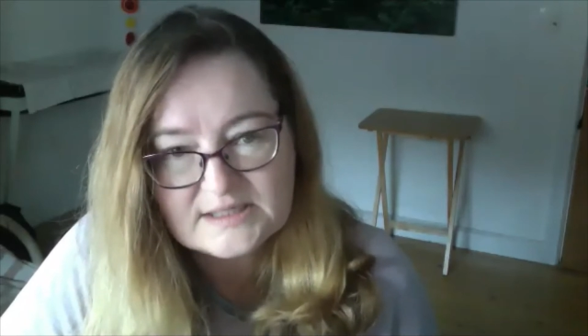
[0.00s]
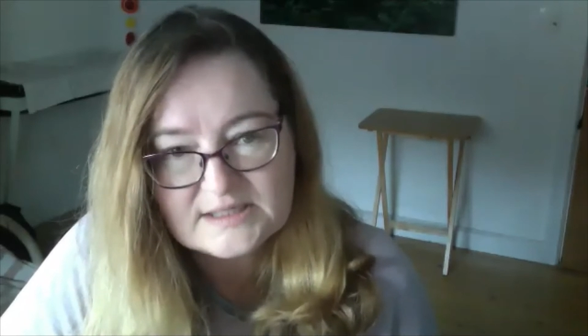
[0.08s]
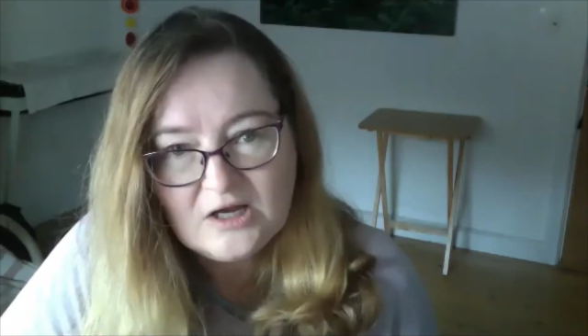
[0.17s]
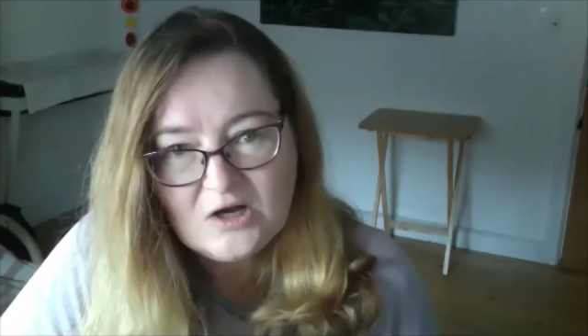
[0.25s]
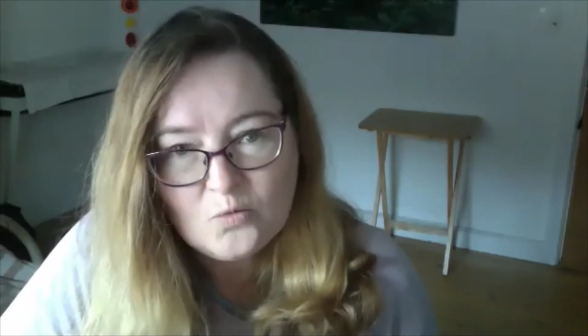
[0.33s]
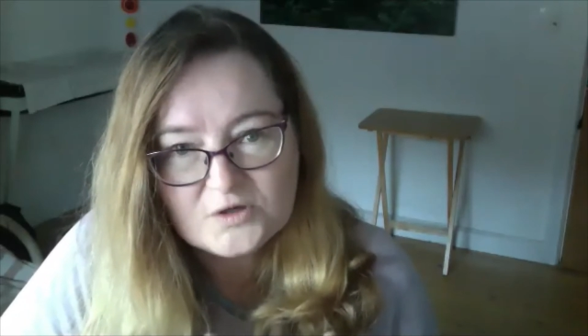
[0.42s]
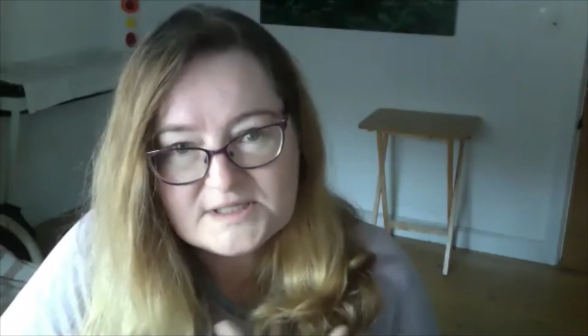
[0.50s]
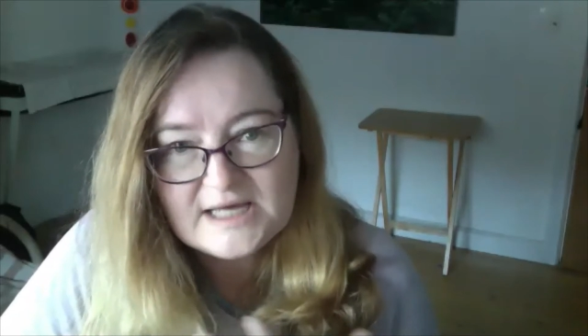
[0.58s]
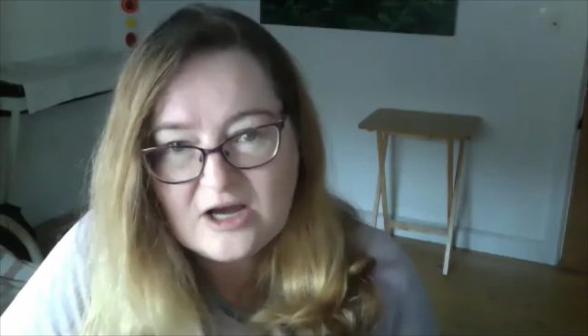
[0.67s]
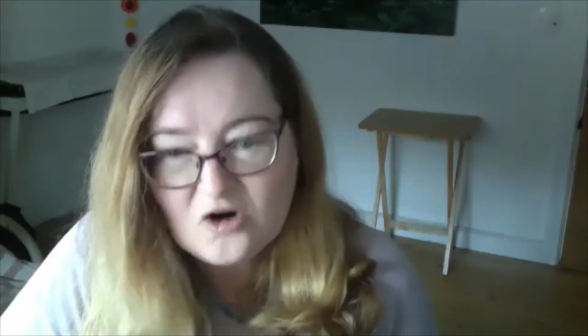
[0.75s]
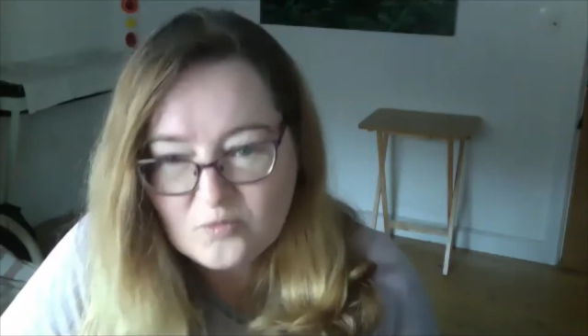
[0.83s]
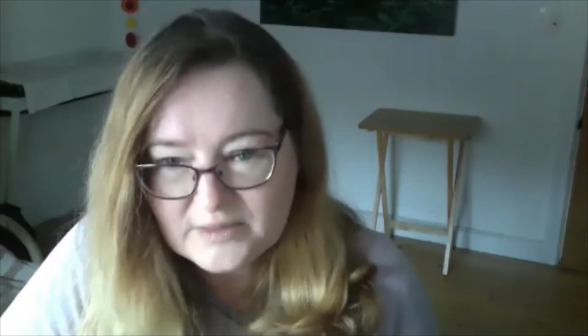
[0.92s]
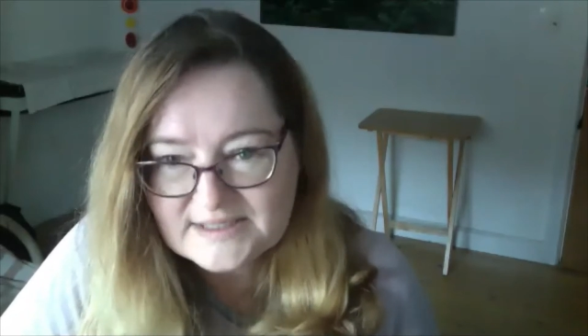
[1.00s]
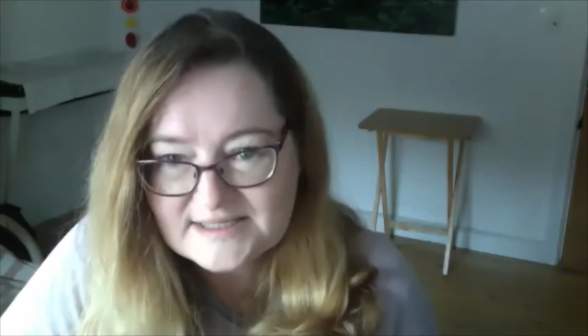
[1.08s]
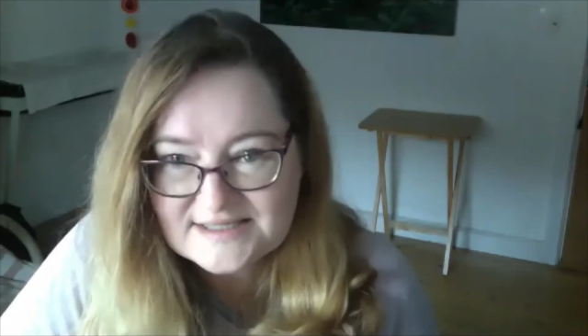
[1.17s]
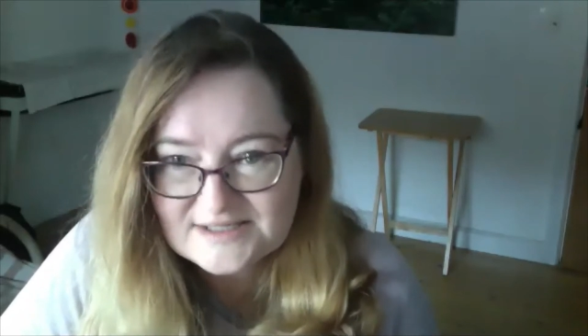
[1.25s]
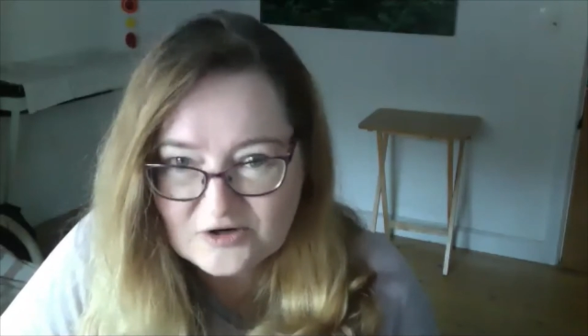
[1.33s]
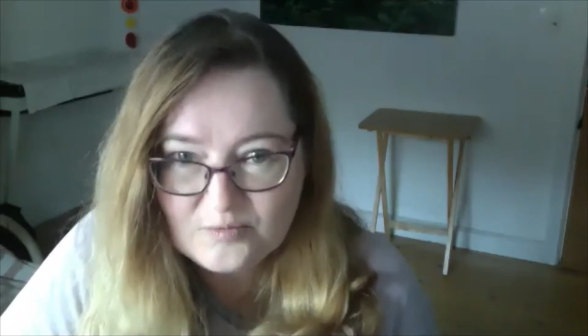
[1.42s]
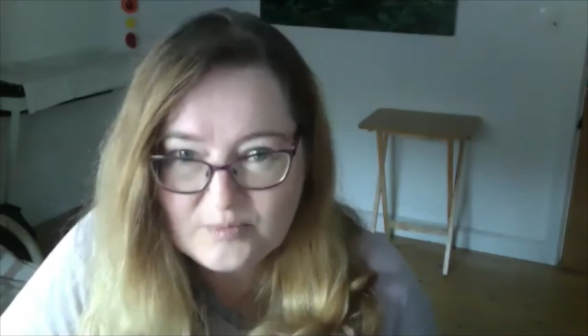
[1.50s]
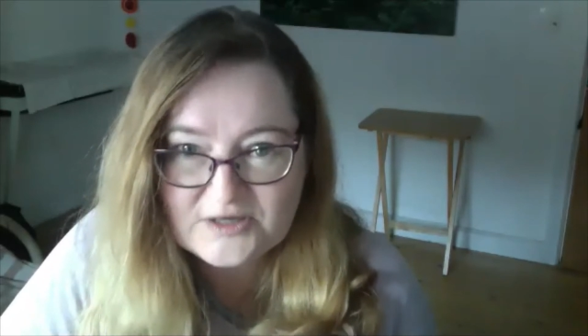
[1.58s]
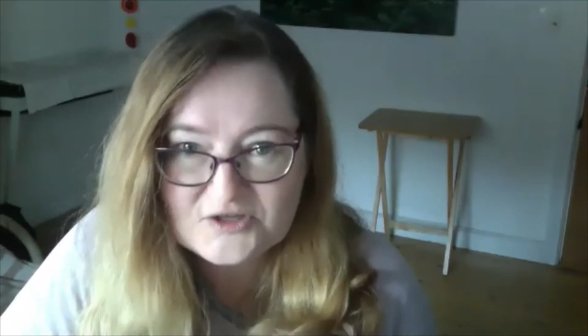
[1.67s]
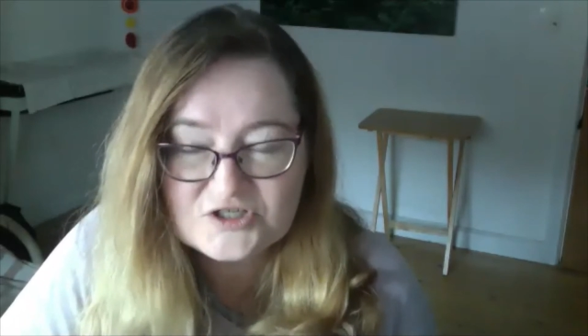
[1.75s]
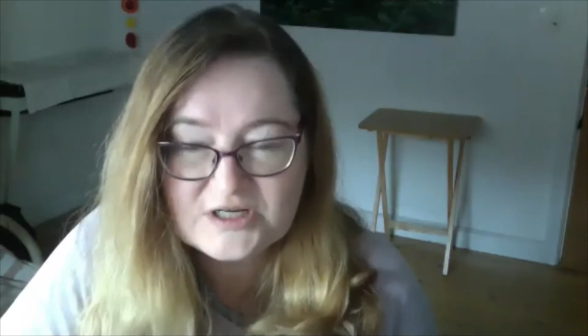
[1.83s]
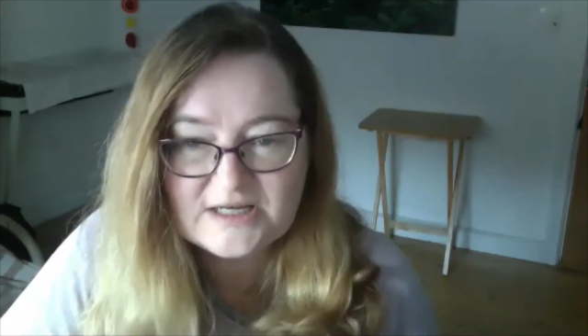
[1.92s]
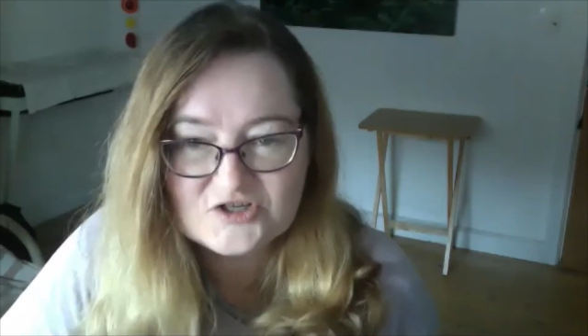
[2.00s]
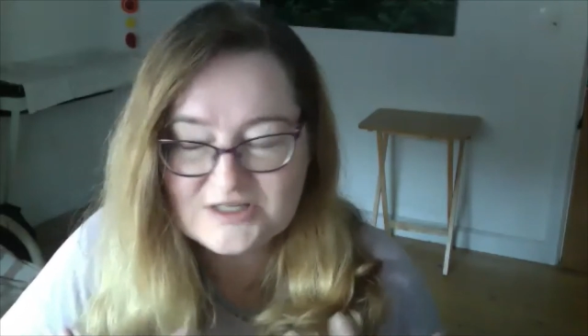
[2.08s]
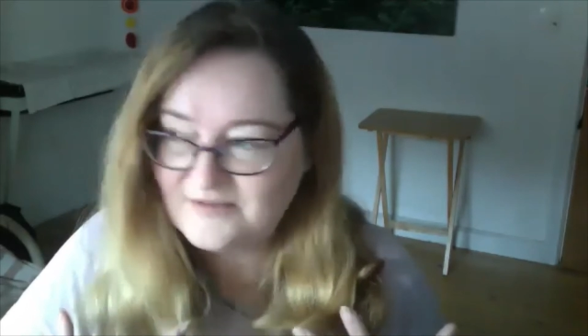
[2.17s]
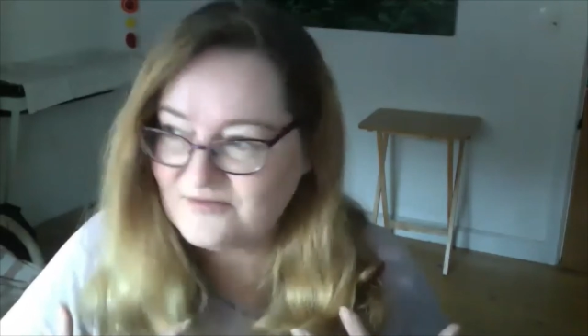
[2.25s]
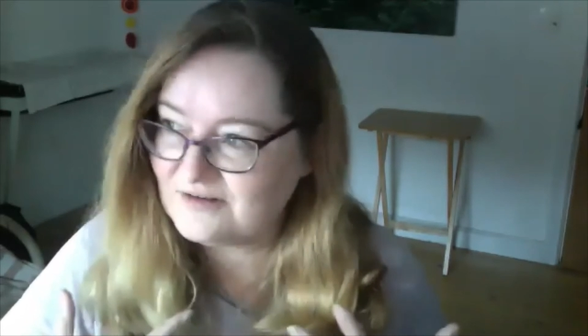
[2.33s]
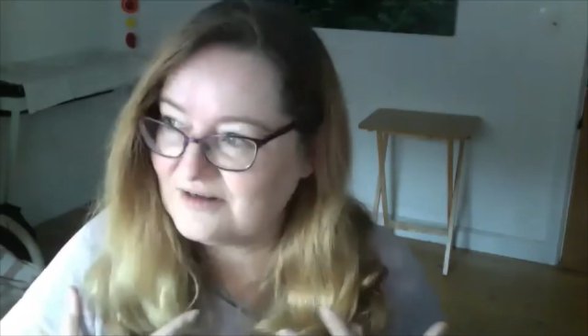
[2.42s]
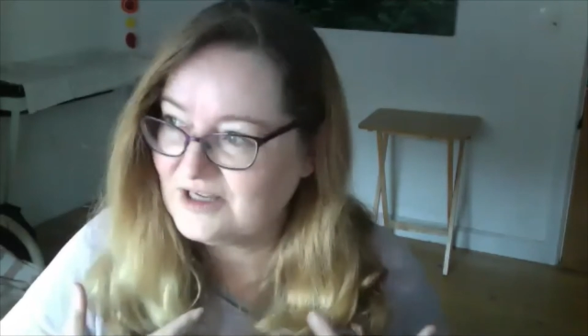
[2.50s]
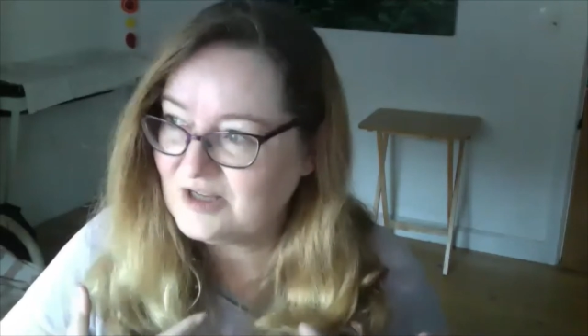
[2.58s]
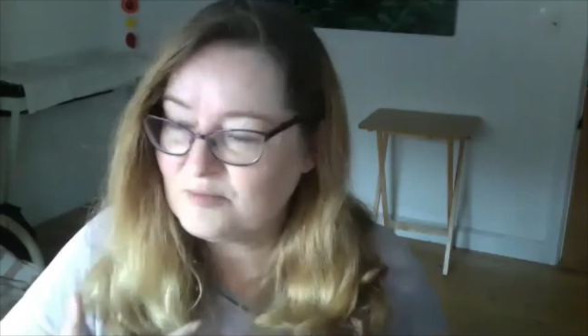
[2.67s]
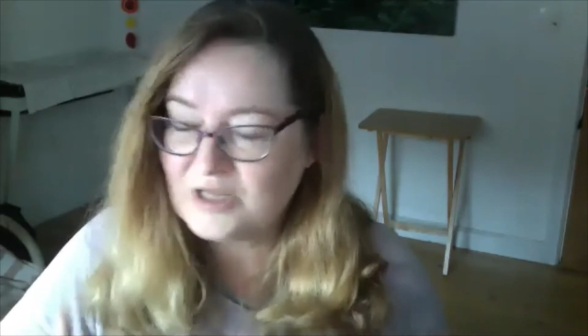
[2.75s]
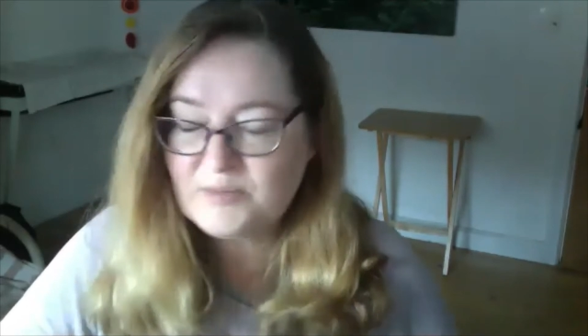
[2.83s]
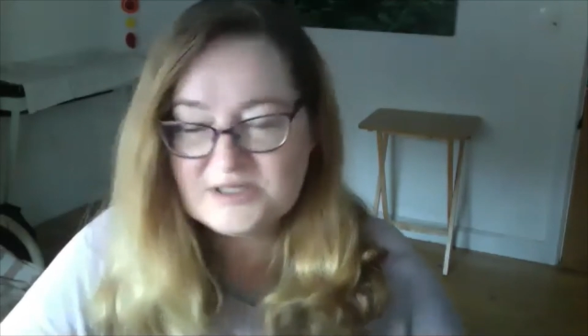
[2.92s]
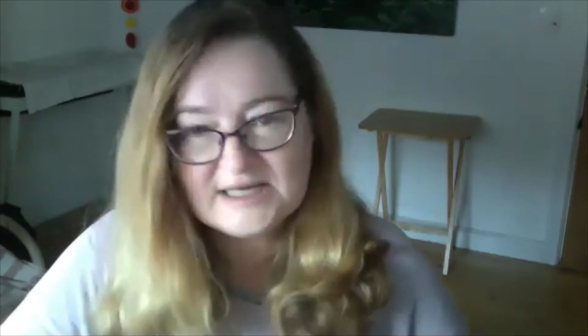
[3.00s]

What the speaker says: what's helped me so much to actually even maybe